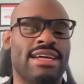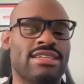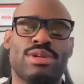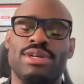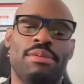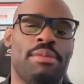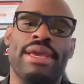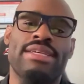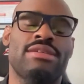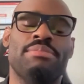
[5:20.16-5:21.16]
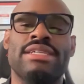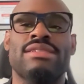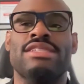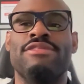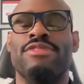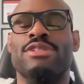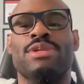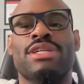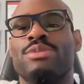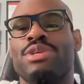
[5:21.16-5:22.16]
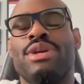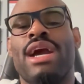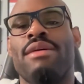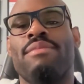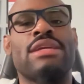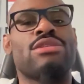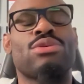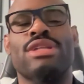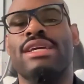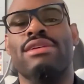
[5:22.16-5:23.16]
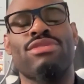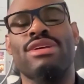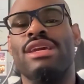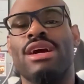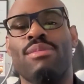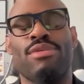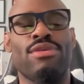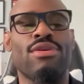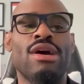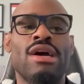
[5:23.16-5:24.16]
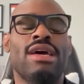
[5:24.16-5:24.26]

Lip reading: that's what it makes a difference, because when you got a mentor that can really help you,